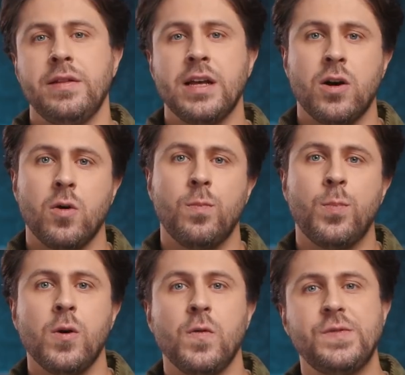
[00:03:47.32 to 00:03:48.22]
Now,
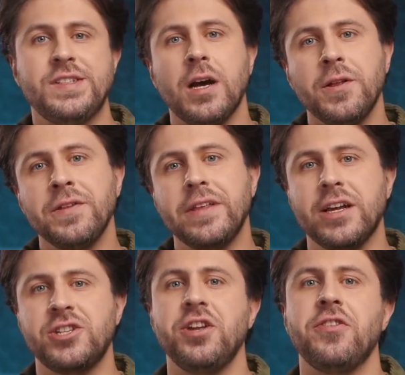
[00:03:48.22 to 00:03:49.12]
both Talion
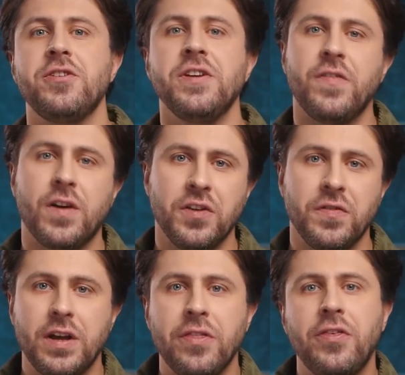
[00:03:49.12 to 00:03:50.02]
XG35
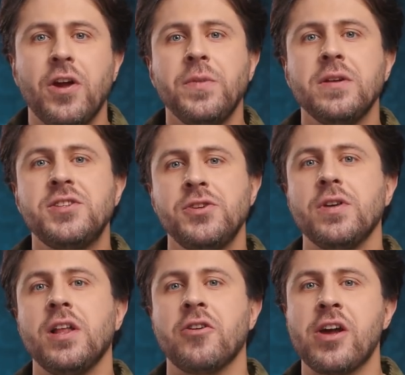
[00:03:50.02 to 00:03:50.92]
and Thermion 2
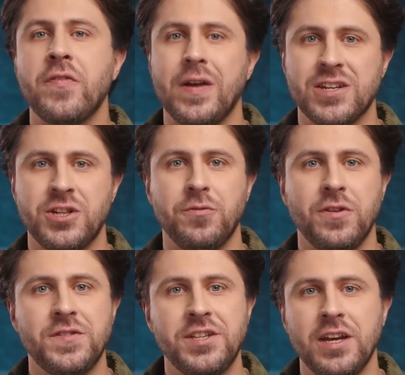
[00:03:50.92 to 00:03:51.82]
LRF
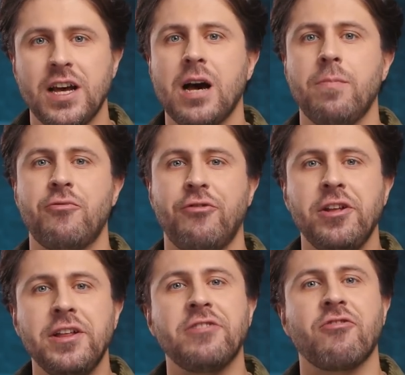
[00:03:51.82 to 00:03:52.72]
XG50 are
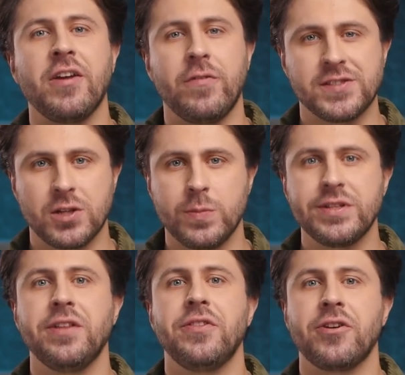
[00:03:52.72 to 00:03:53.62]
brilliant riflescopes
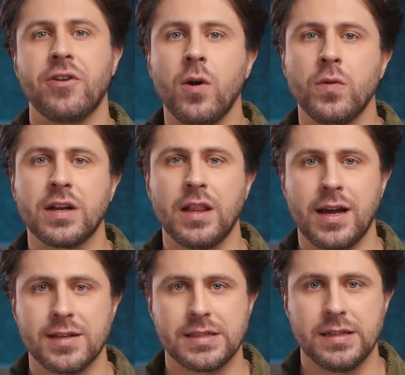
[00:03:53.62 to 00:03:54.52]
in their own
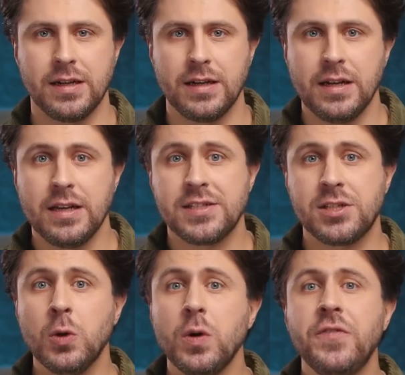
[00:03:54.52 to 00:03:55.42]
class.
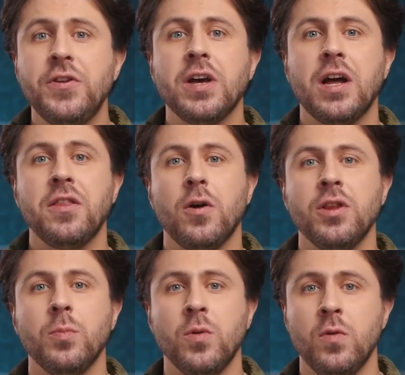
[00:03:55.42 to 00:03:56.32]
So if you hunt on
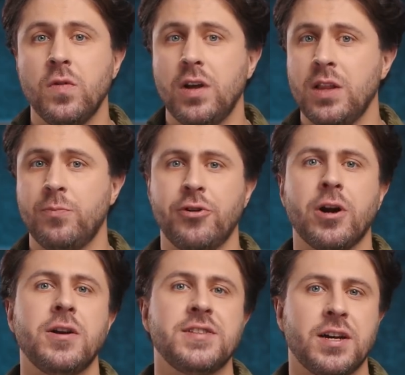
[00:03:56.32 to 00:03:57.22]
the move and
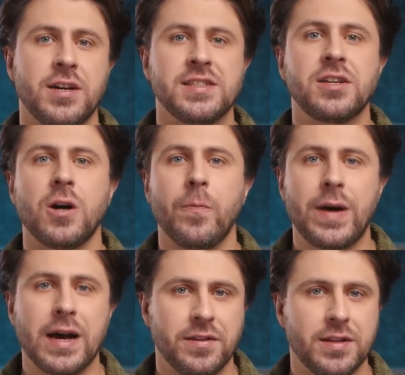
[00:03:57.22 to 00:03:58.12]
prioritize
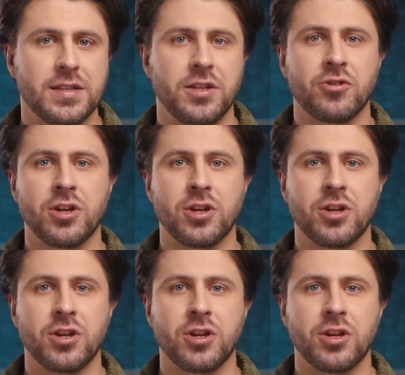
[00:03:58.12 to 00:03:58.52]
compactness and